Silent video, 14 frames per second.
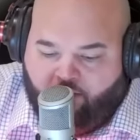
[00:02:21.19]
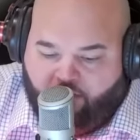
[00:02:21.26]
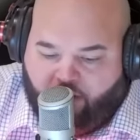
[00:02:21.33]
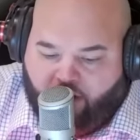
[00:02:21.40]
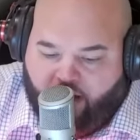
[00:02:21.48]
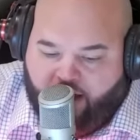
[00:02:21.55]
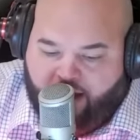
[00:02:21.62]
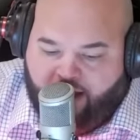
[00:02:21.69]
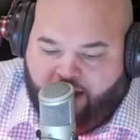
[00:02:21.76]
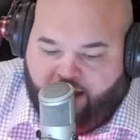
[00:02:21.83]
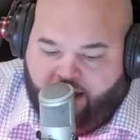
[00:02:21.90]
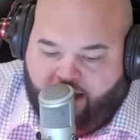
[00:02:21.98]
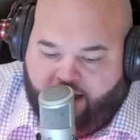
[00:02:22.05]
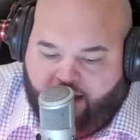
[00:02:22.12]

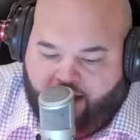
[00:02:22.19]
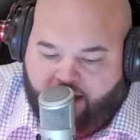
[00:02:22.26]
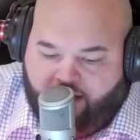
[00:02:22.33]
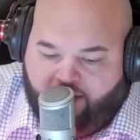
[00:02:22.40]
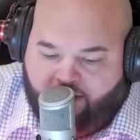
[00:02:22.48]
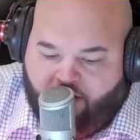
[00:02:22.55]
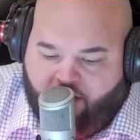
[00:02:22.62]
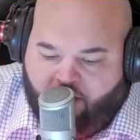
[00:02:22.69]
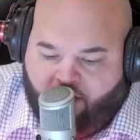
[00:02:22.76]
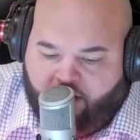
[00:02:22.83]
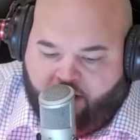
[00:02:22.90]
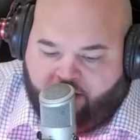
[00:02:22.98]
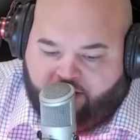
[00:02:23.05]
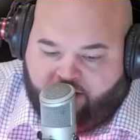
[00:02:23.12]
playing
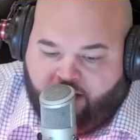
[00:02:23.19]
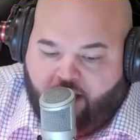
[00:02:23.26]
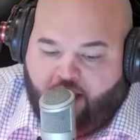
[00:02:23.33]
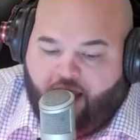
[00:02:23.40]
indoors.